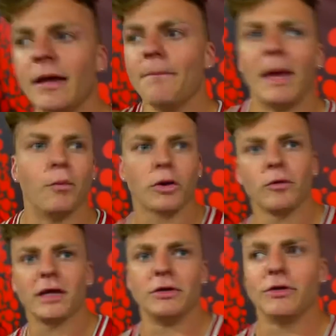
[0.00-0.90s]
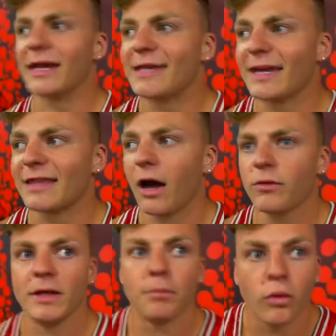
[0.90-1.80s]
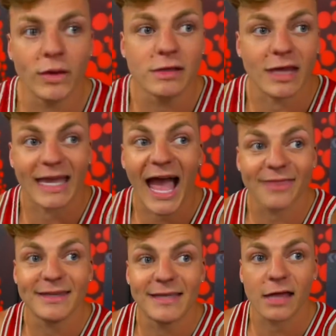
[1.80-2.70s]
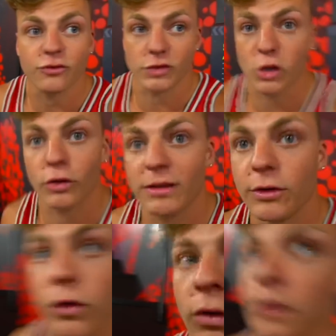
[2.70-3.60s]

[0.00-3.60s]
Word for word: Hey, what are we gonna do? Get kicked out? The employee's like at the desk just guarding the door.